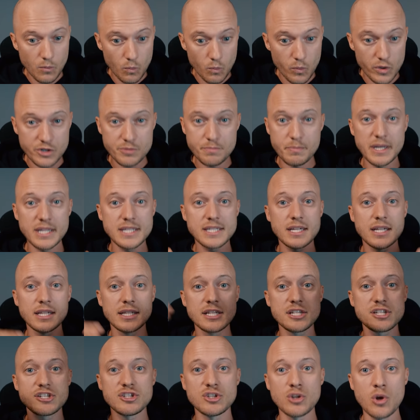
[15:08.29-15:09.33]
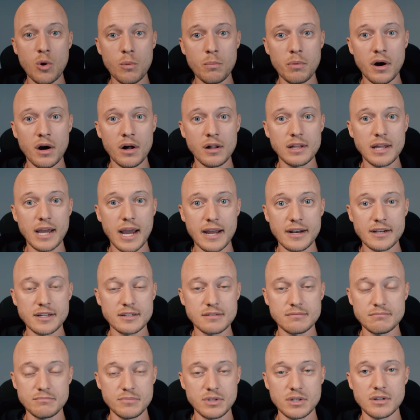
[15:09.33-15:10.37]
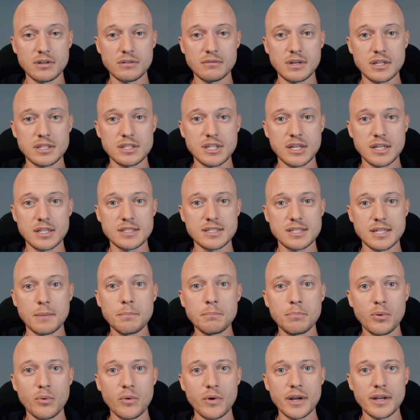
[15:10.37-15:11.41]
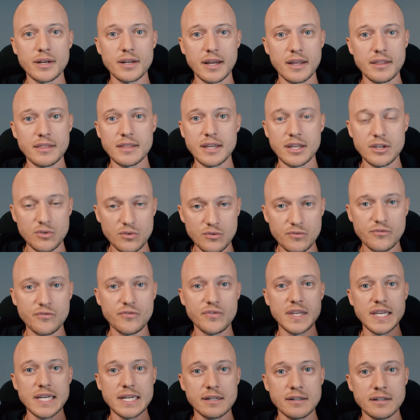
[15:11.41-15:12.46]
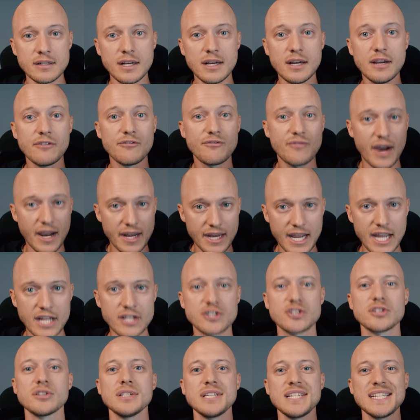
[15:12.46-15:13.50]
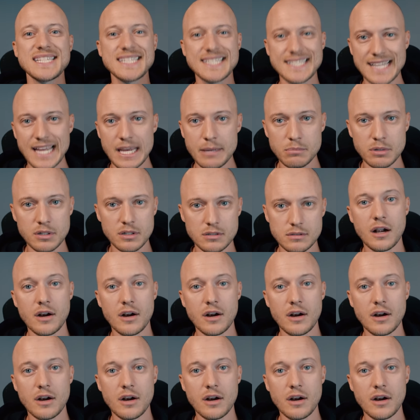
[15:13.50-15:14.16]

which basically snowball at a, you know, at some point, and then you feel financially stable.